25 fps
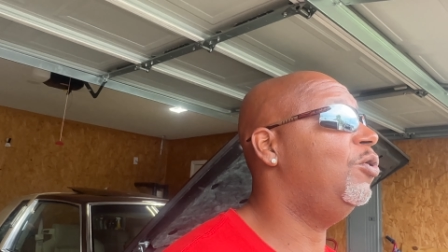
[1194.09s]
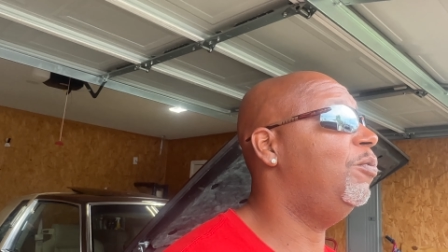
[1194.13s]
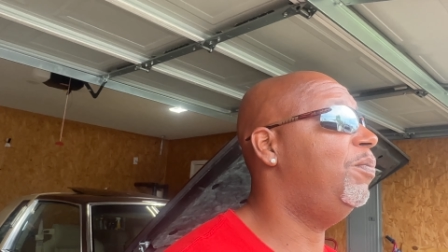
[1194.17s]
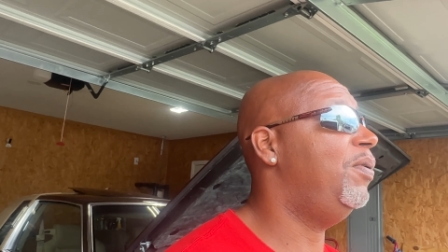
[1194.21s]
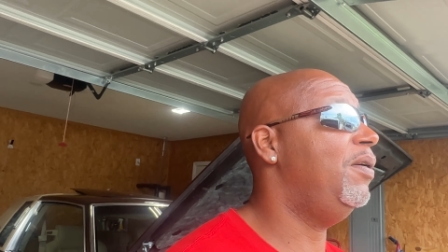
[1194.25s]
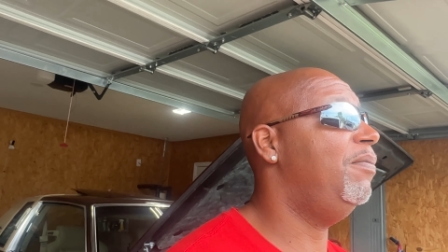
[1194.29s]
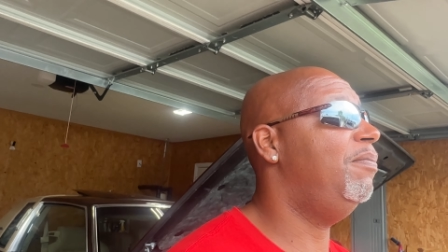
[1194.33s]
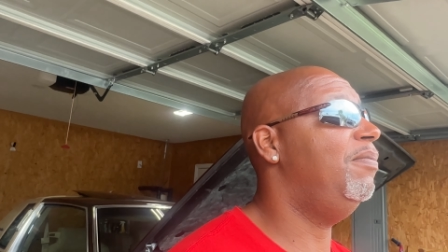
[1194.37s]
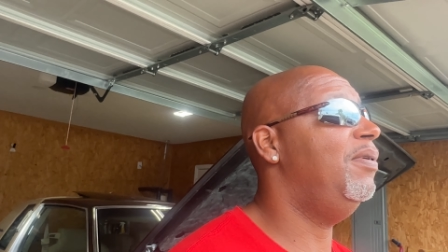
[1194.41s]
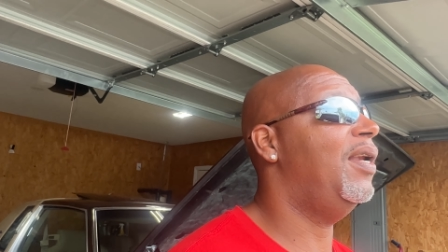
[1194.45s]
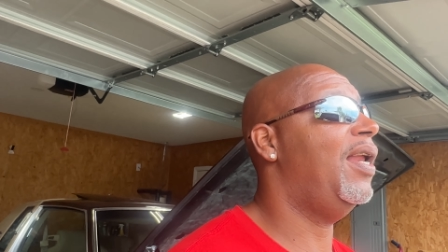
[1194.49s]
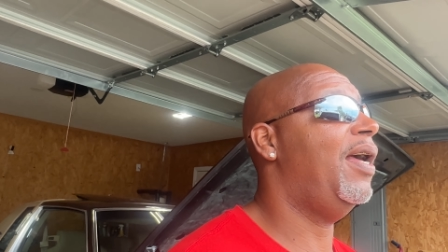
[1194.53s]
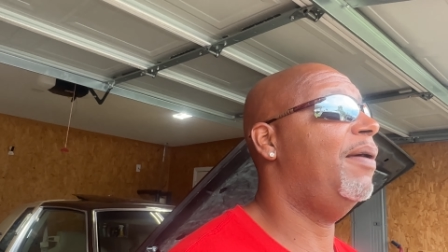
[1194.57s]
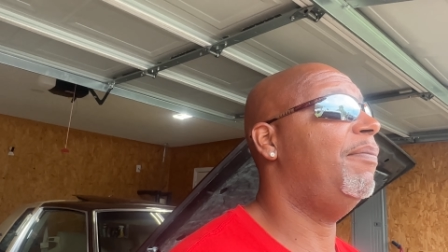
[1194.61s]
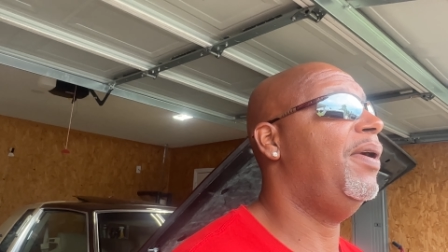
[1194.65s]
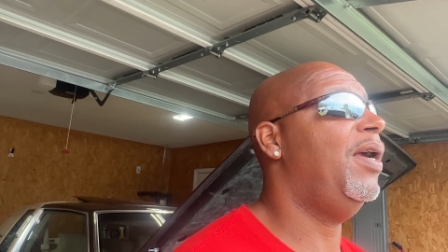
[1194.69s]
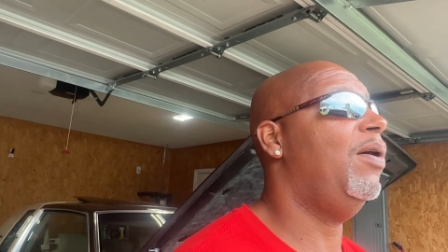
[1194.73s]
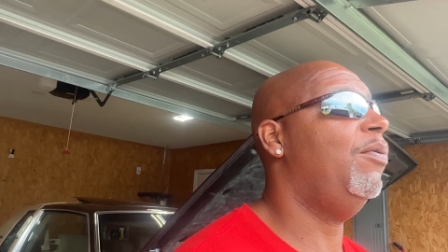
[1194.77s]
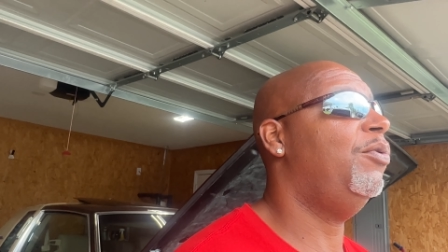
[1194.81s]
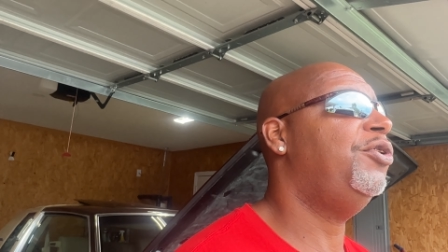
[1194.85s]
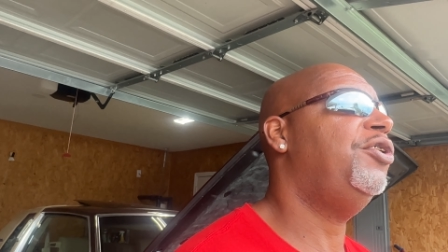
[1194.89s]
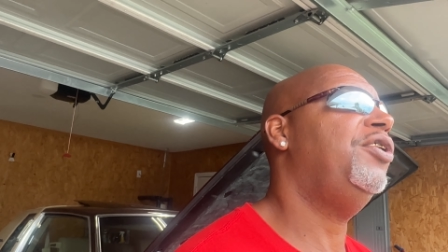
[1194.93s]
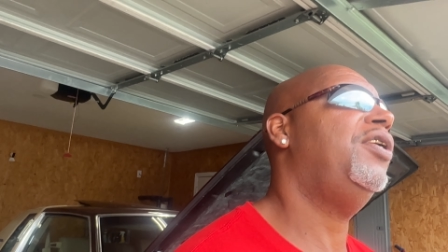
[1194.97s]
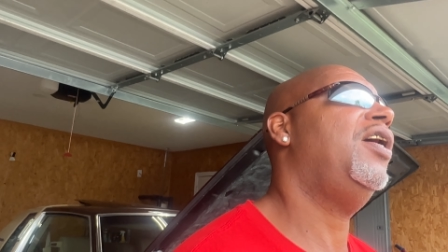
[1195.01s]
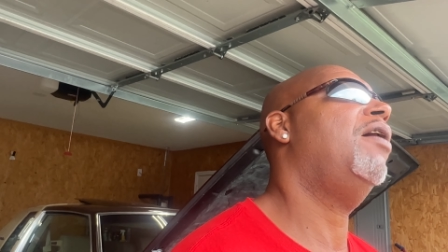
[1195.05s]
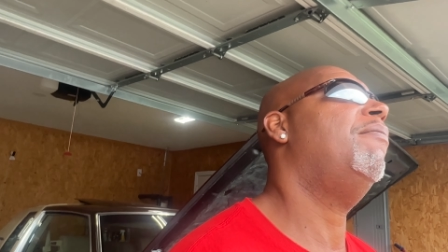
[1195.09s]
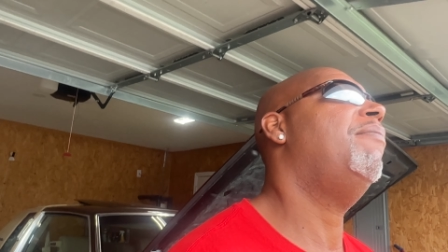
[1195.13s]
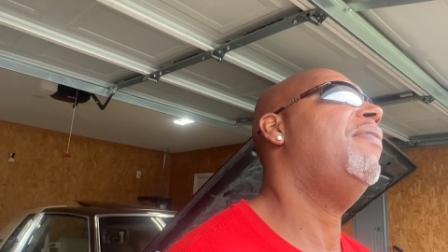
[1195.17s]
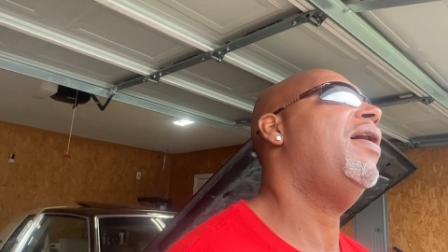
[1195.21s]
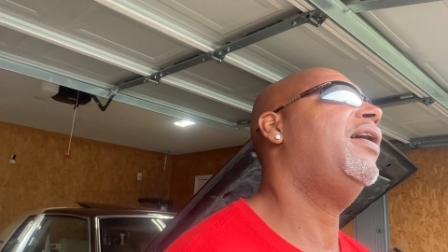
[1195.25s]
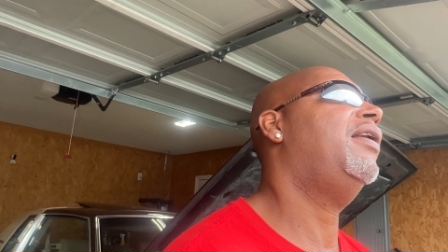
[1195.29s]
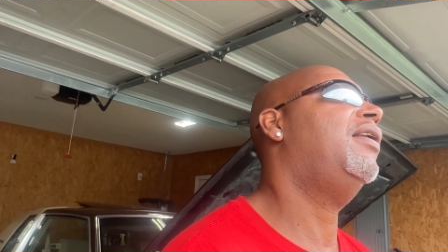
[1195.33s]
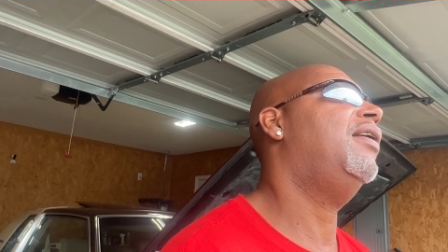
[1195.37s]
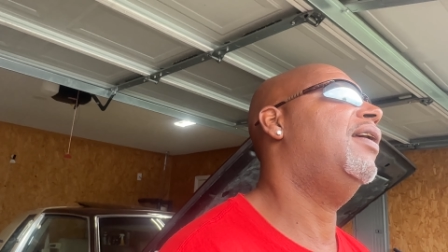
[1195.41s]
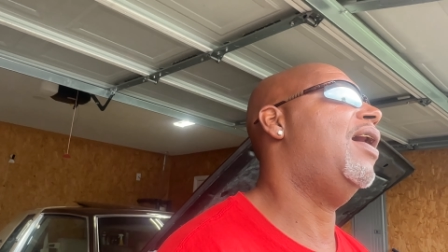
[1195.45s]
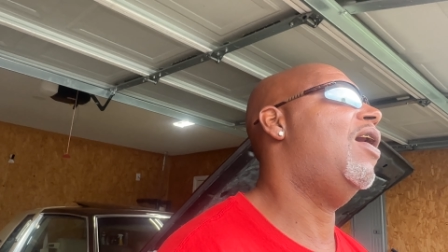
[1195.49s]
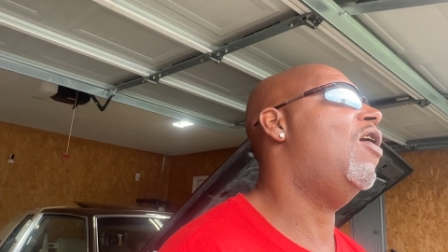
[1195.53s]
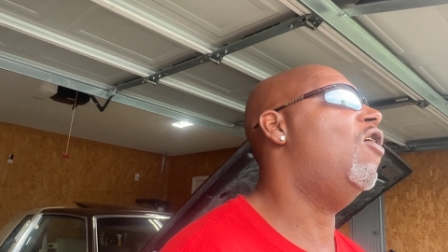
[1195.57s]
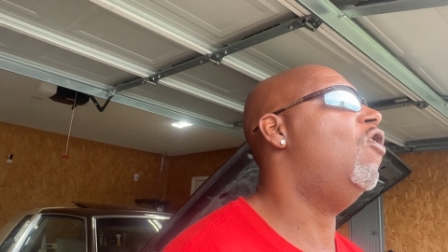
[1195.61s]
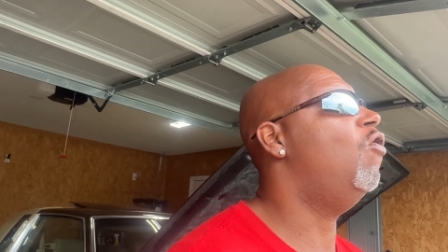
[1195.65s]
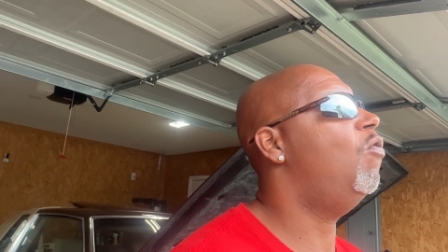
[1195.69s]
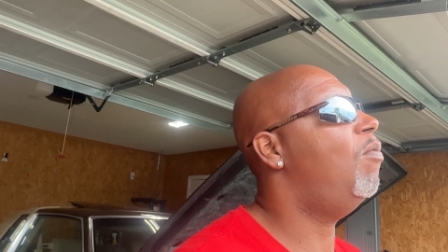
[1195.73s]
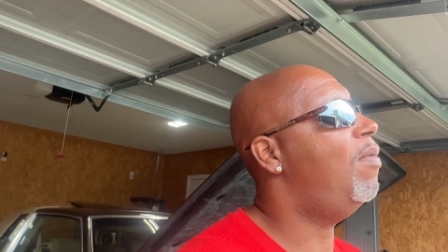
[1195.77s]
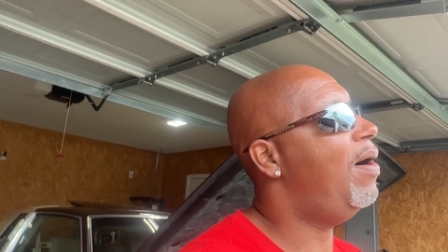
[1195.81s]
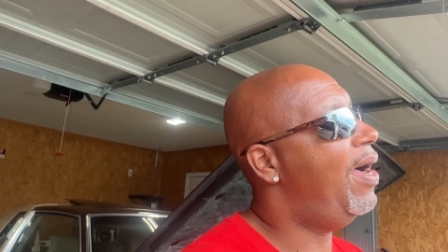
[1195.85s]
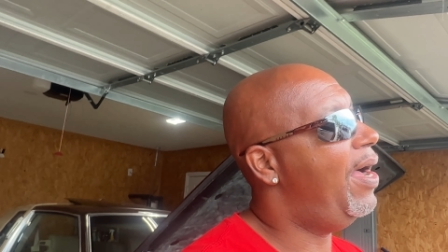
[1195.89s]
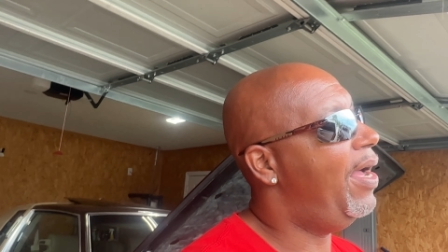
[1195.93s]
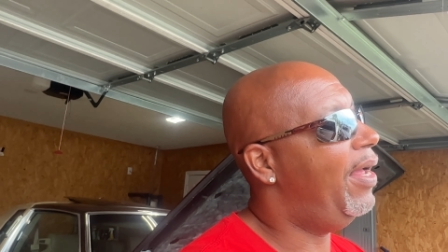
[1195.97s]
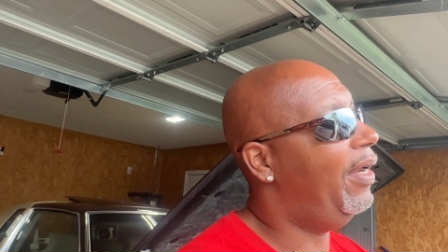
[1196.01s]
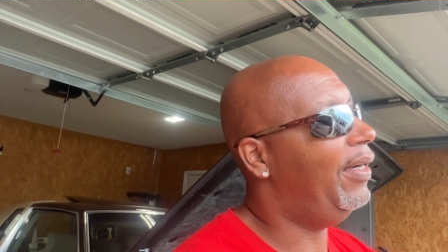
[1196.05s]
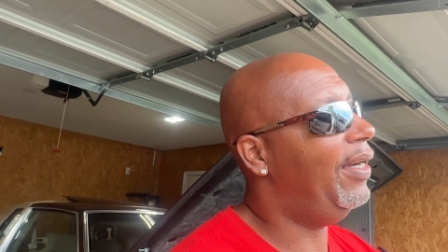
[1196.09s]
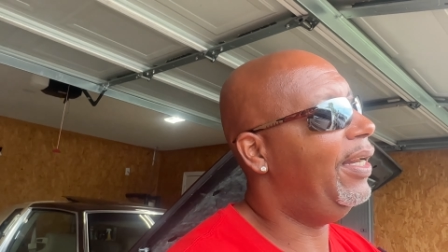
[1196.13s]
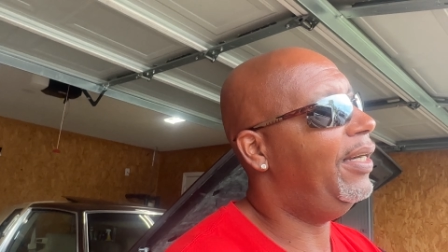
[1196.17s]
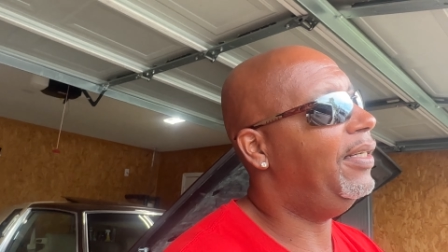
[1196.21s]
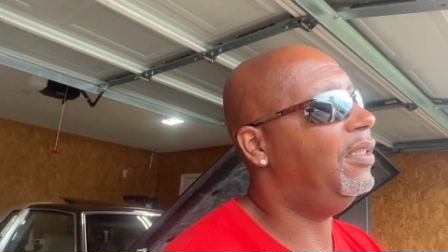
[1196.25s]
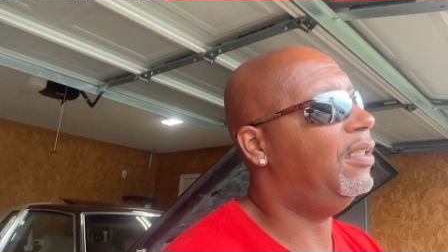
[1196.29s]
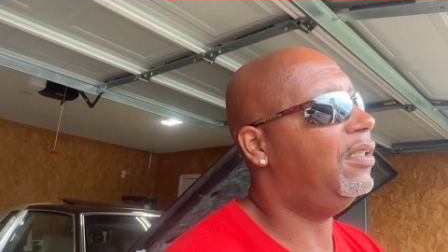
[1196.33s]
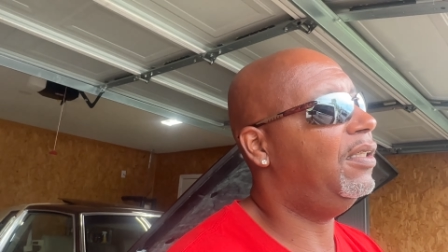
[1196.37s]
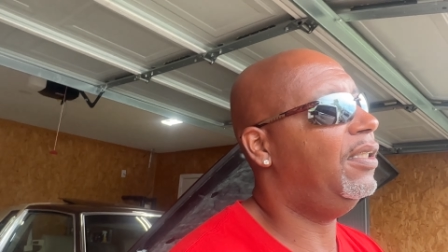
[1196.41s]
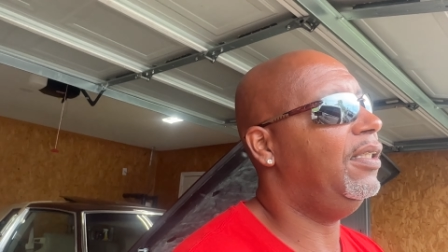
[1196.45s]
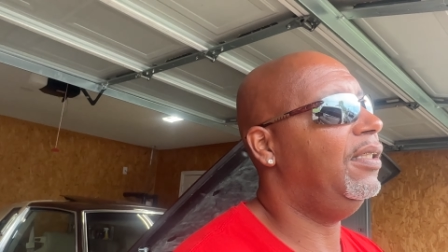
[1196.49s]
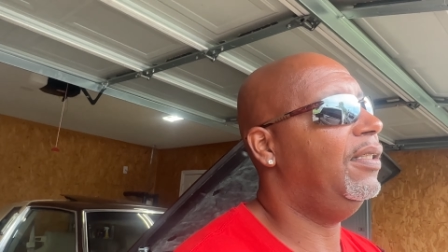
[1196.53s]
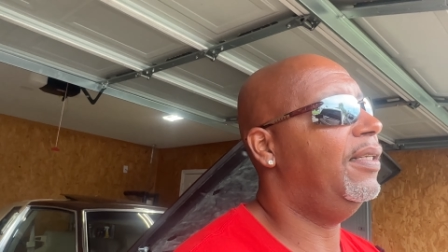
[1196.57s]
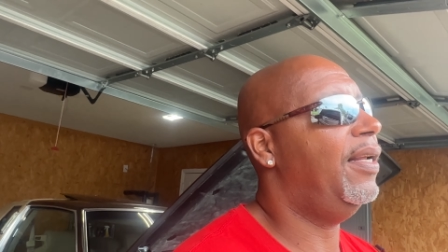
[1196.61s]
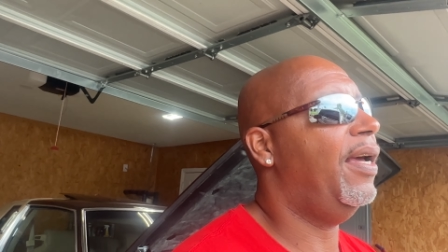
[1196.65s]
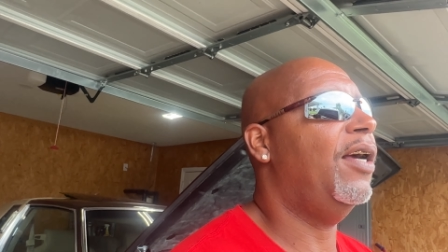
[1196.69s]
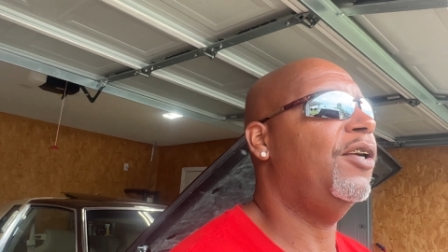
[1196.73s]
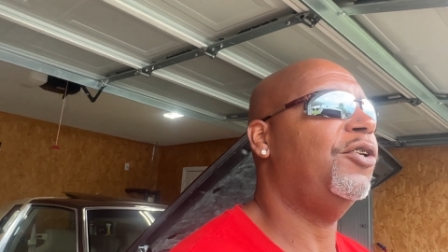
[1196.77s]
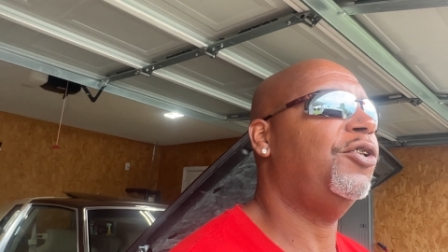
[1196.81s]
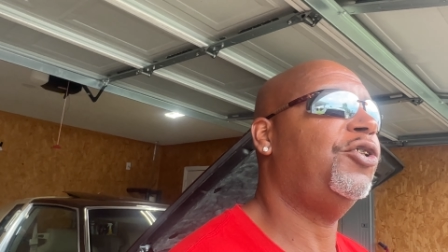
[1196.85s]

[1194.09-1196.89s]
People be like, man, what you got back there? I don't mind letting the seat down,